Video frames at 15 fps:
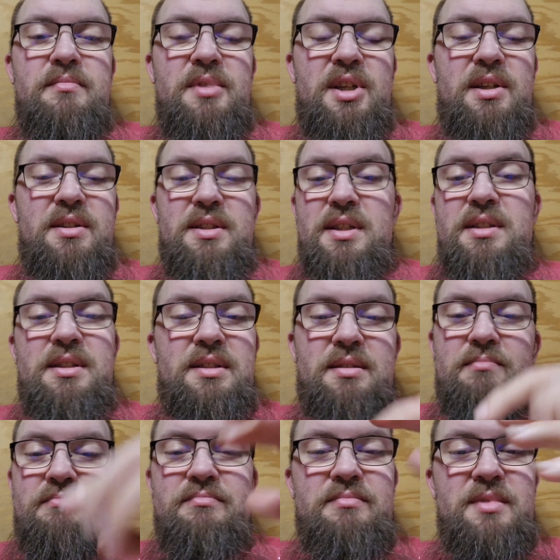because that's
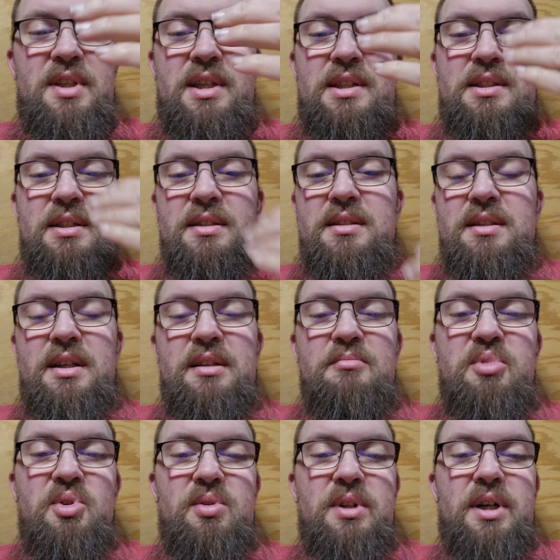the easiest thing to
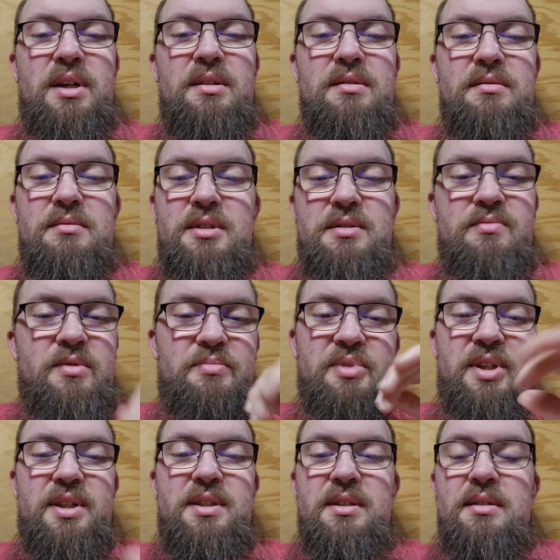pull out. Just
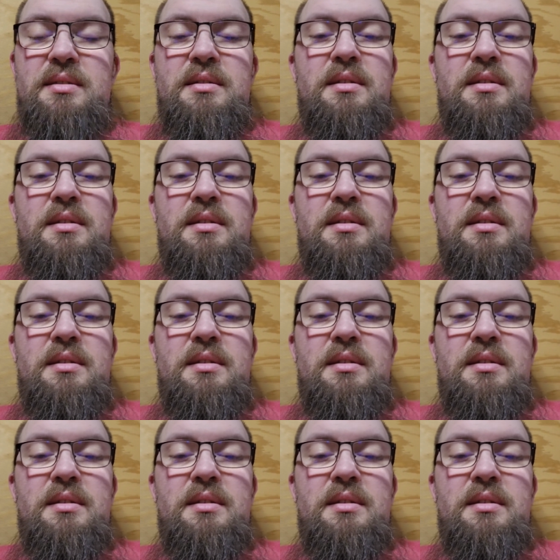replace it.